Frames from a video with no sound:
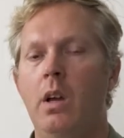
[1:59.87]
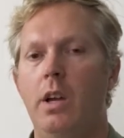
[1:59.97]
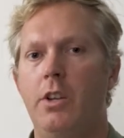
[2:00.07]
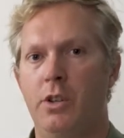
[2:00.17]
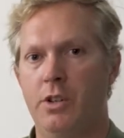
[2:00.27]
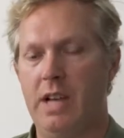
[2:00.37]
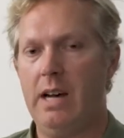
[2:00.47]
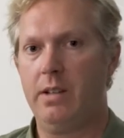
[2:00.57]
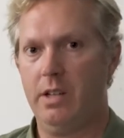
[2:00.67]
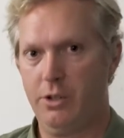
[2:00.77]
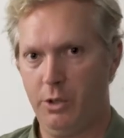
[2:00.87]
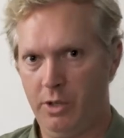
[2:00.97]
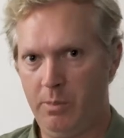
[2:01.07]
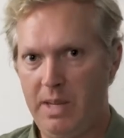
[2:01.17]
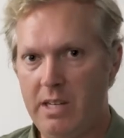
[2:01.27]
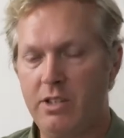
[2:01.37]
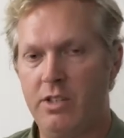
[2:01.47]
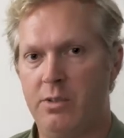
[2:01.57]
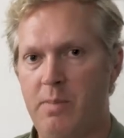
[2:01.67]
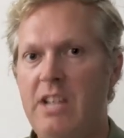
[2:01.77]
It turns out that Jordan
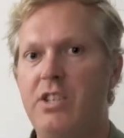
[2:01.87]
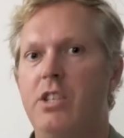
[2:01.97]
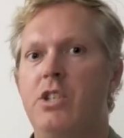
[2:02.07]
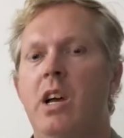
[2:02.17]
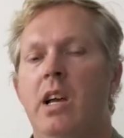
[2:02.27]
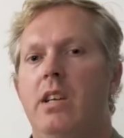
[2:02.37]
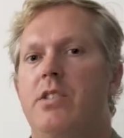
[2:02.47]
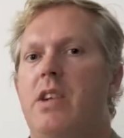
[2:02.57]
Peterson's message is